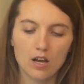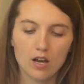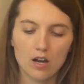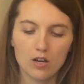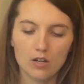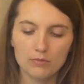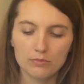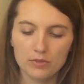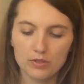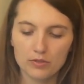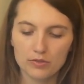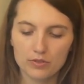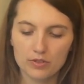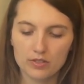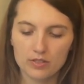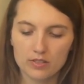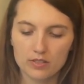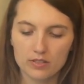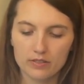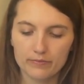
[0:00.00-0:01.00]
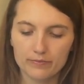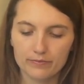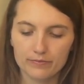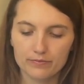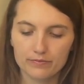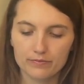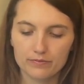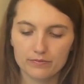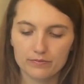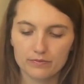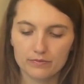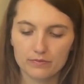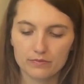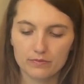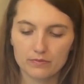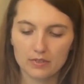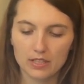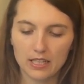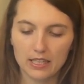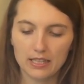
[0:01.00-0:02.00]
almost,
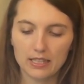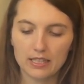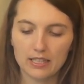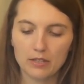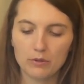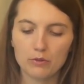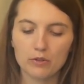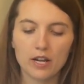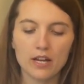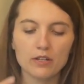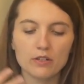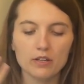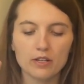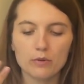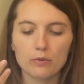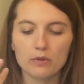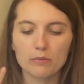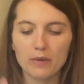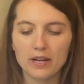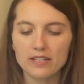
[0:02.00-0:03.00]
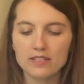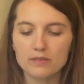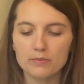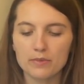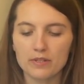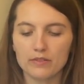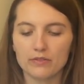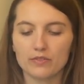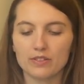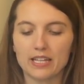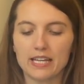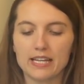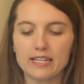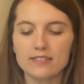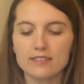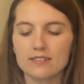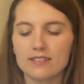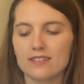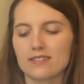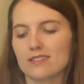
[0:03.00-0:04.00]
it reminds me of
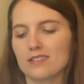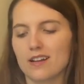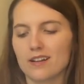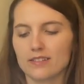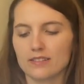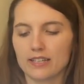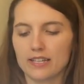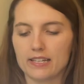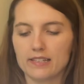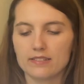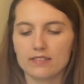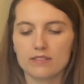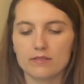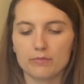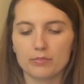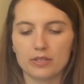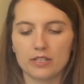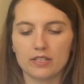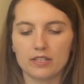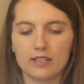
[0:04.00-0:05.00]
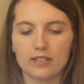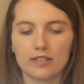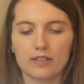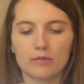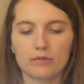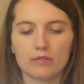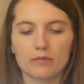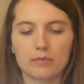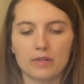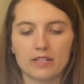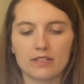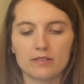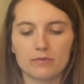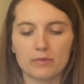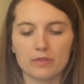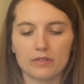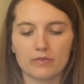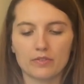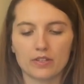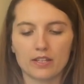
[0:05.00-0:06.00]
lace. It's not lace, but it reminds
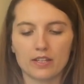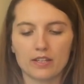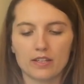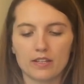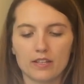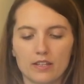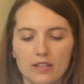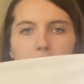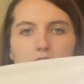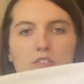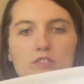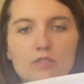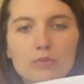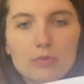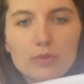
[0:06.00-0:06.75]
me of like, there's a